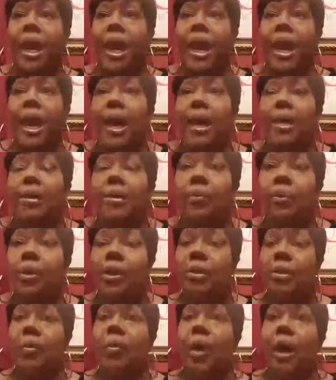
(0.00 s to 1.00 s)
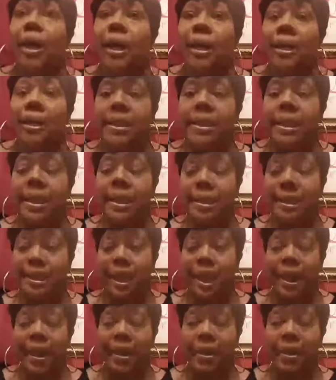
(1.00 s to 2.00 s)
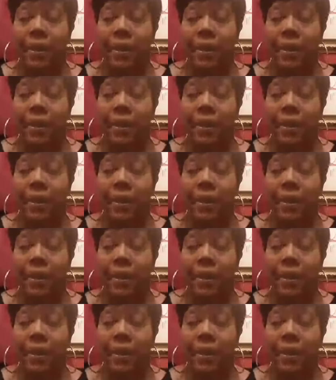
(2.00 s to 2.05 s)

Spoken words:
And the reason why he did that